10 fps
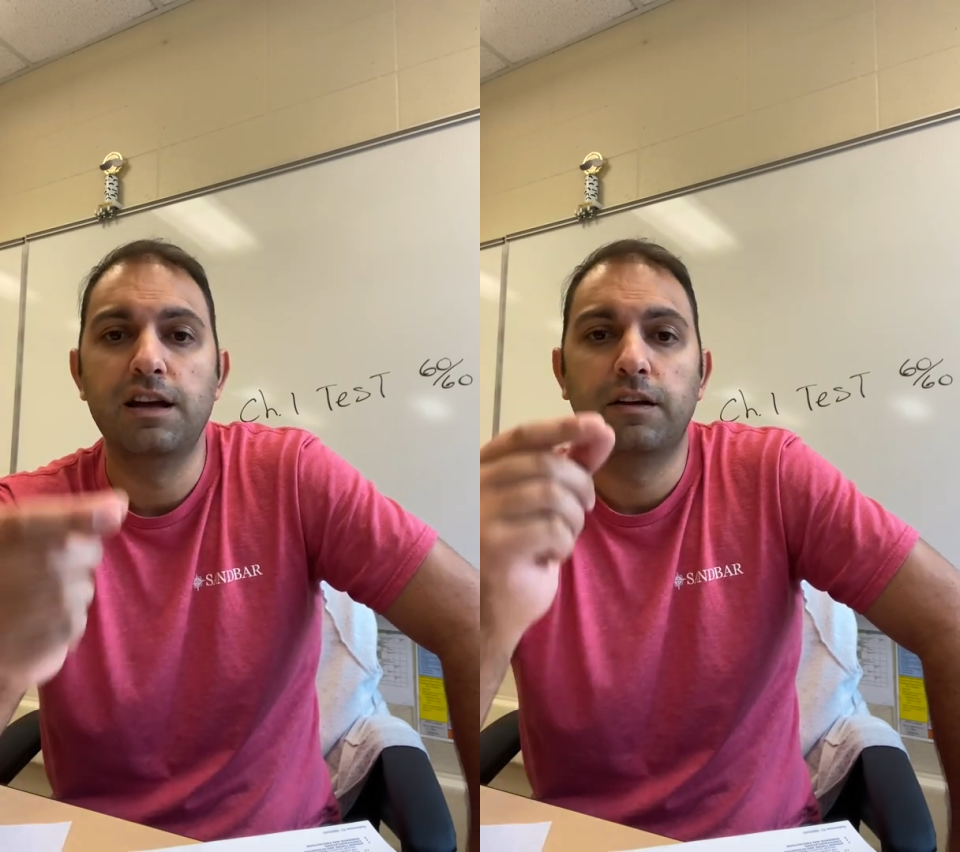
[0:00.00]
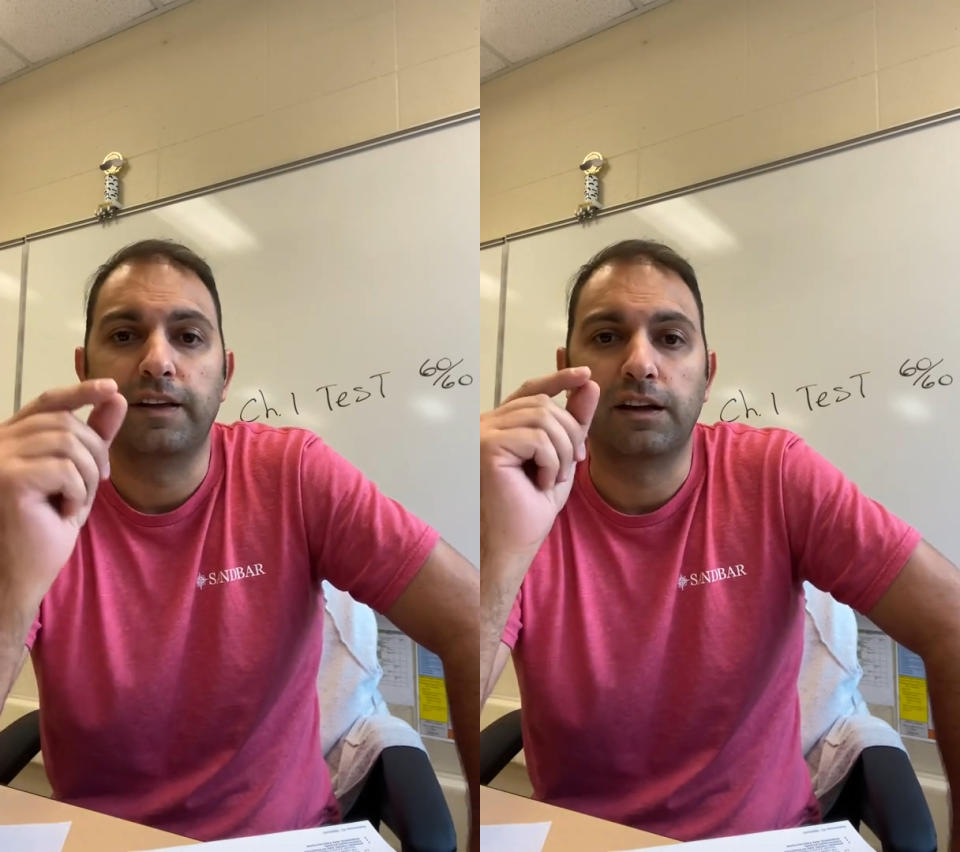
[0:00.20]

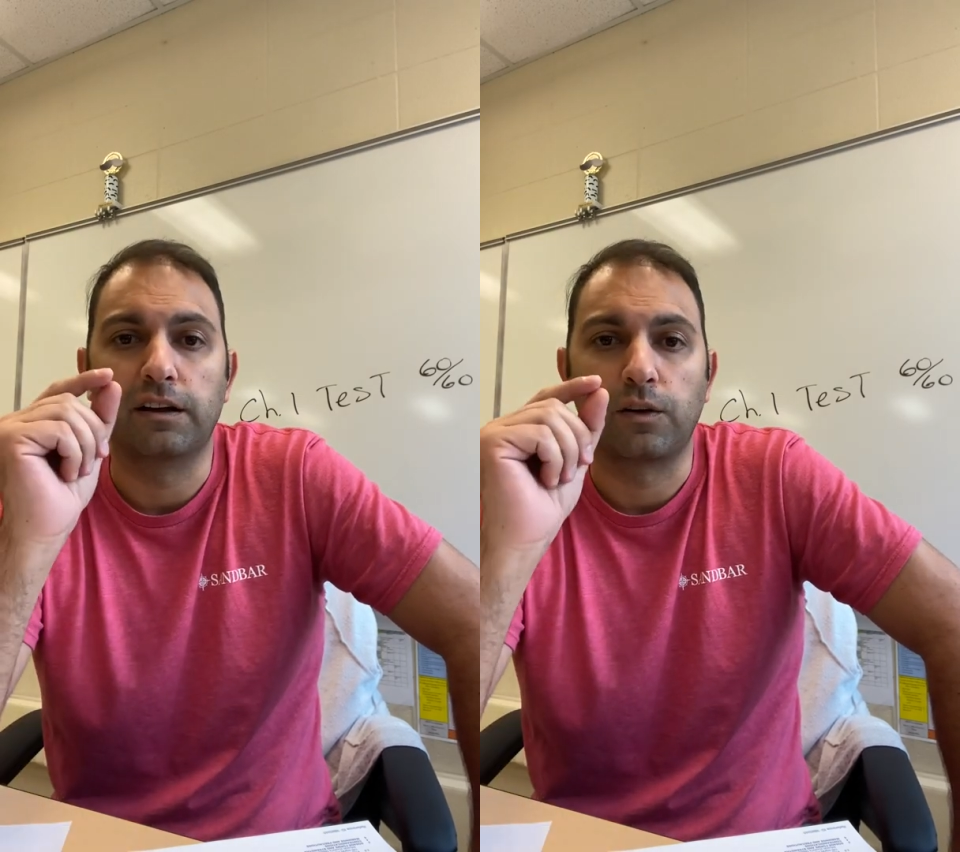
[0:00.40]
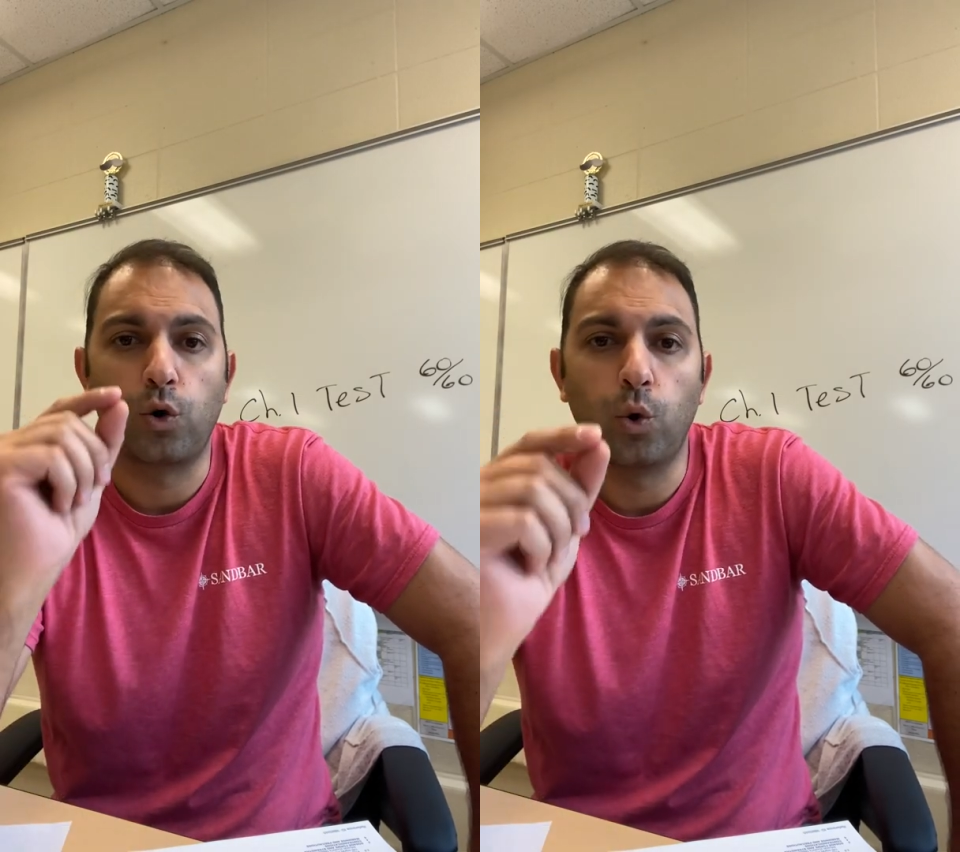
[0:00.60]
they can get
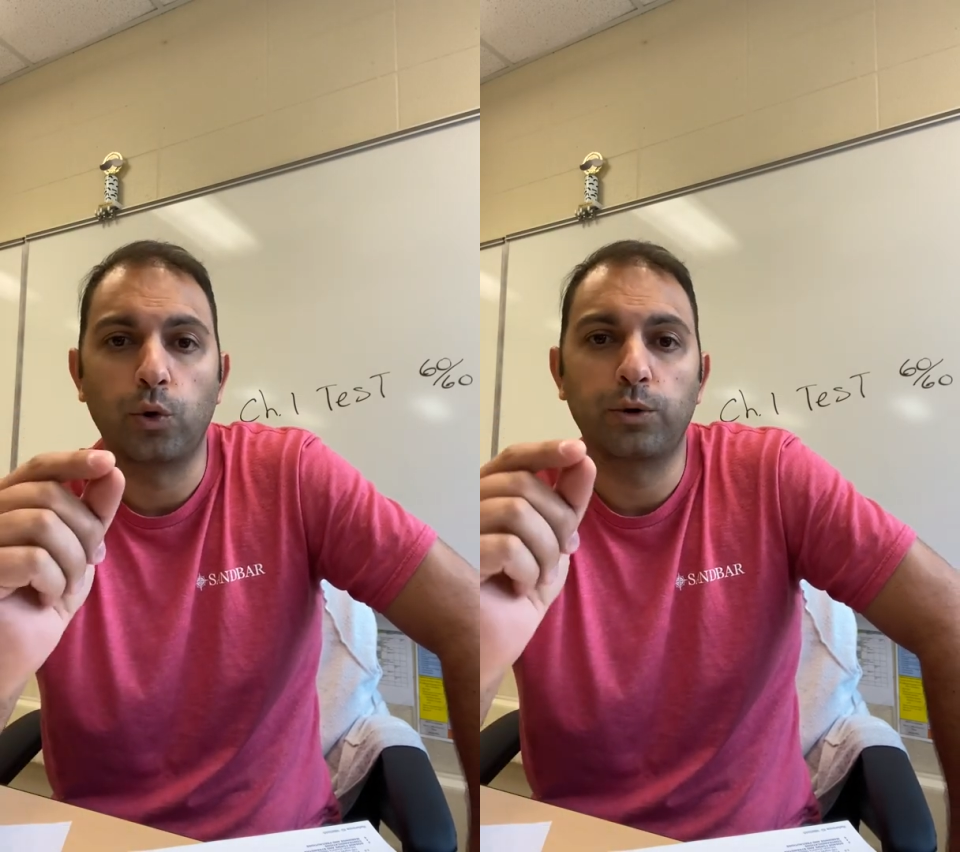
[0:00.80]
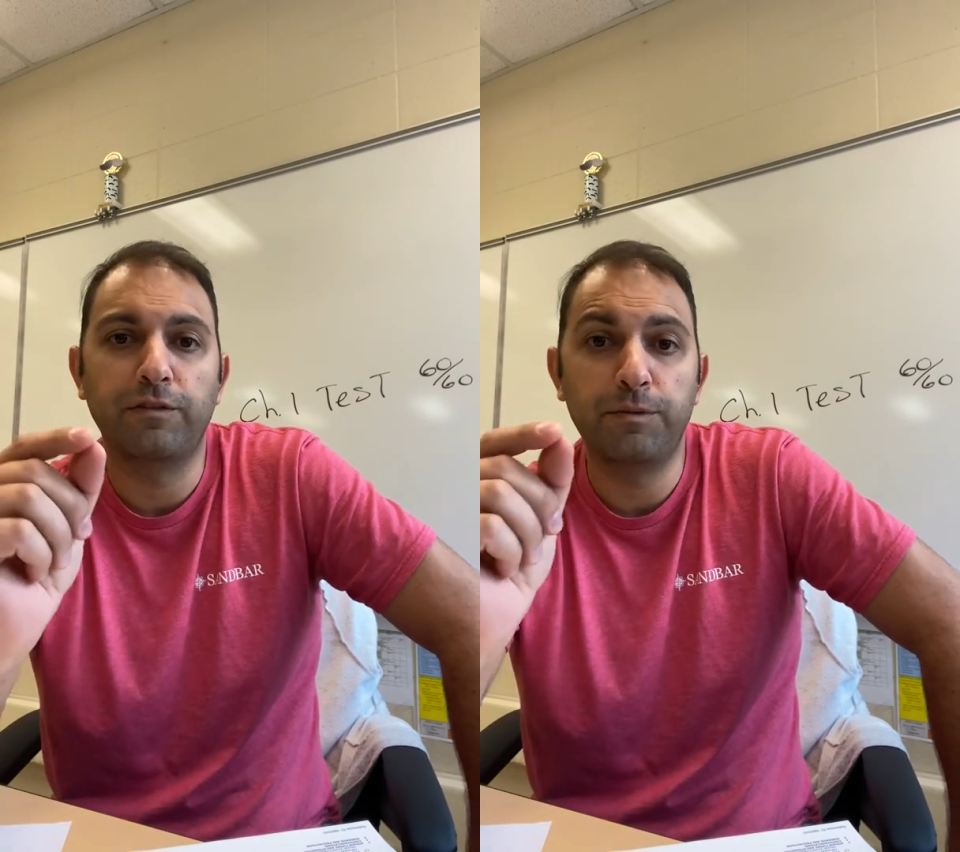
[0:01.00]
a
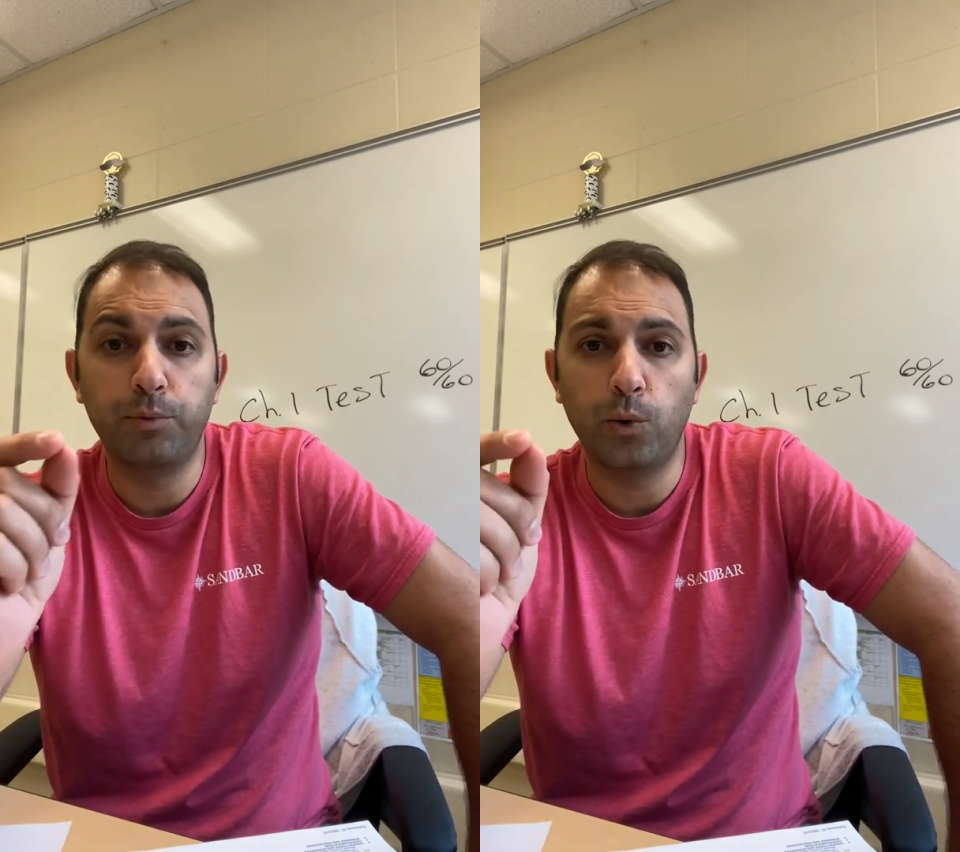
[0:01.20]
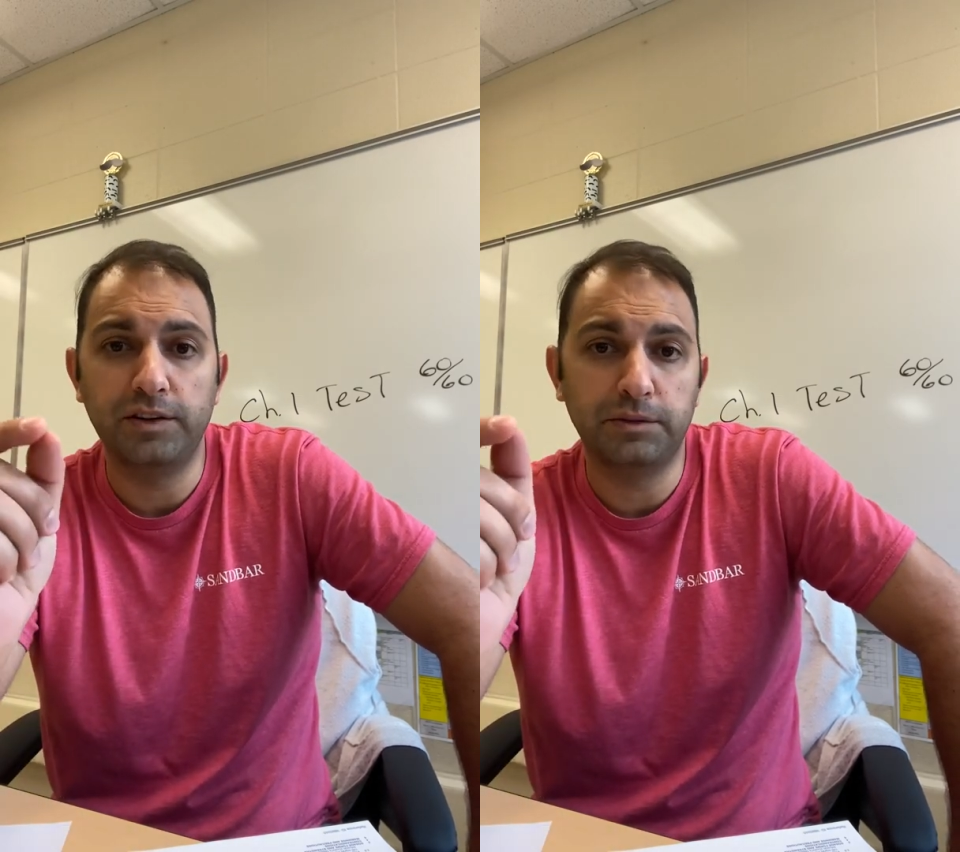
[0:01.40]
quarter of the points